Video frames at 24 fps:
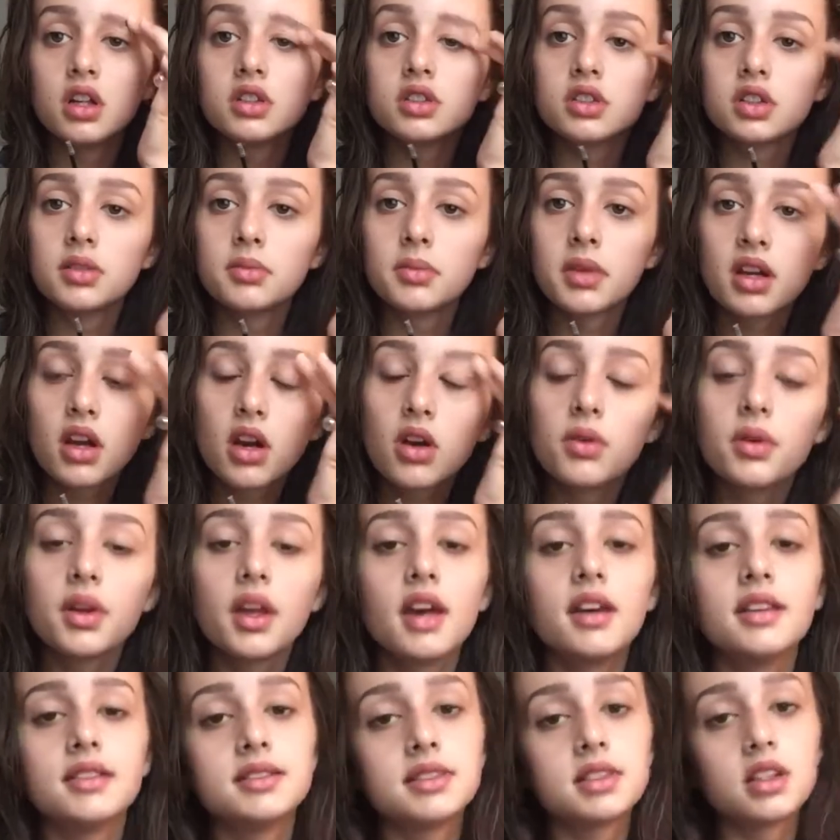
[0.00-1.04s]
so i'm like oh
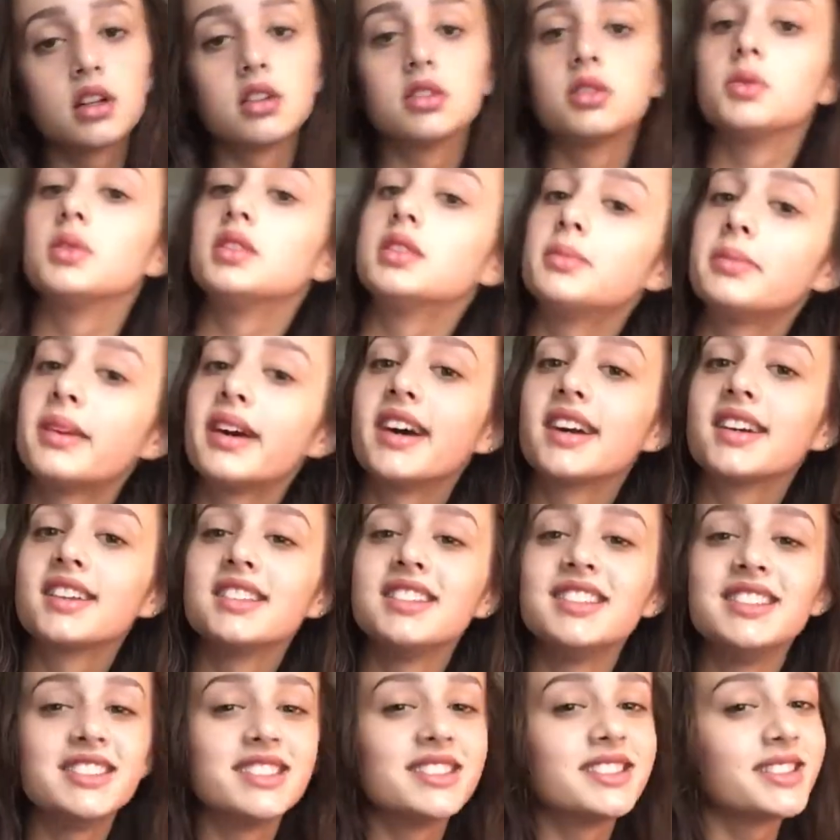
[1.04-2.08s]
yeah i sit all the way in the back
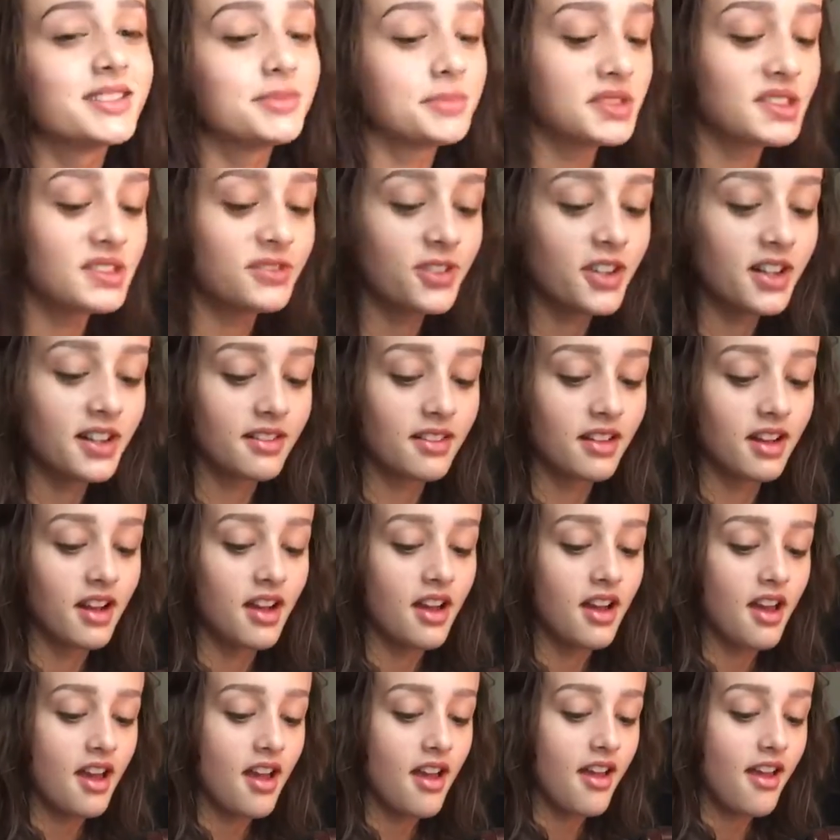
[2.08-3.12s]
she sits up in the front
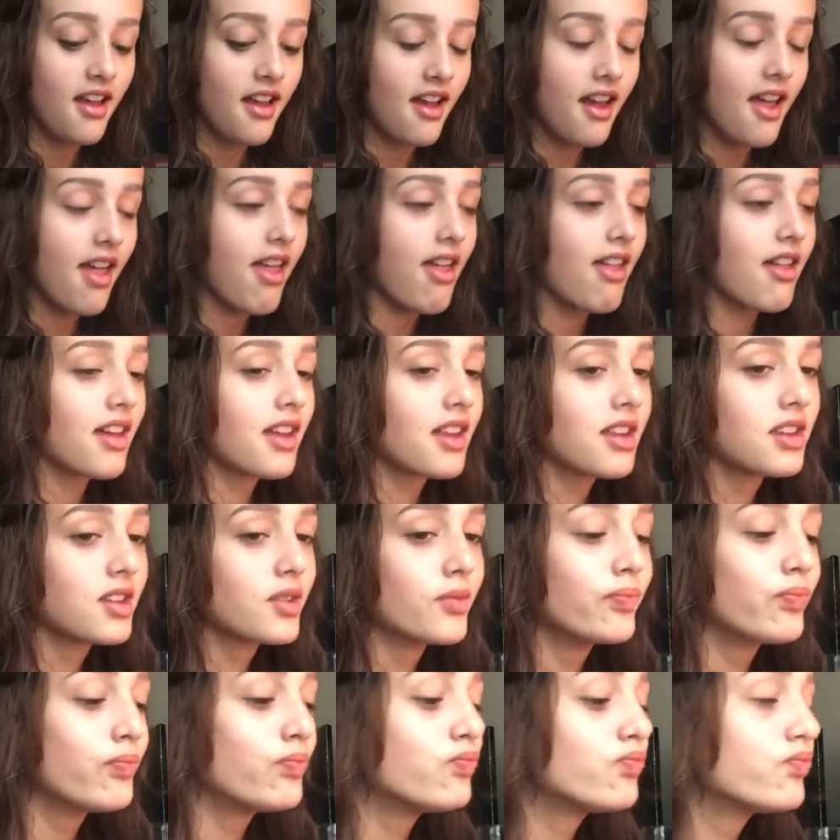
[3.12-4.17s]
and